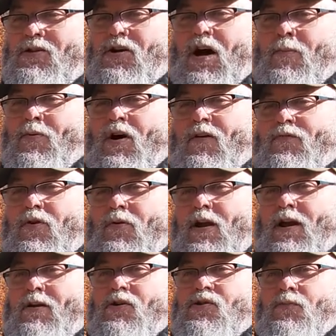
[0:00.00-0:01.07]
top off your
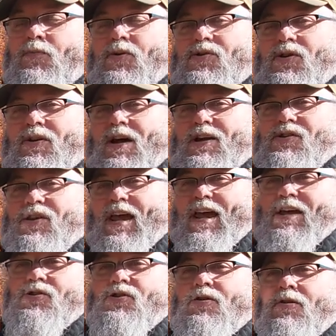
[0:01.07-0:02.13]
acres and puts a nice
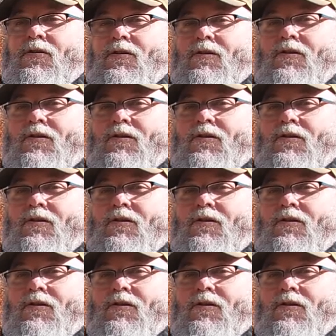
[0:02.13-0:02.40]
edge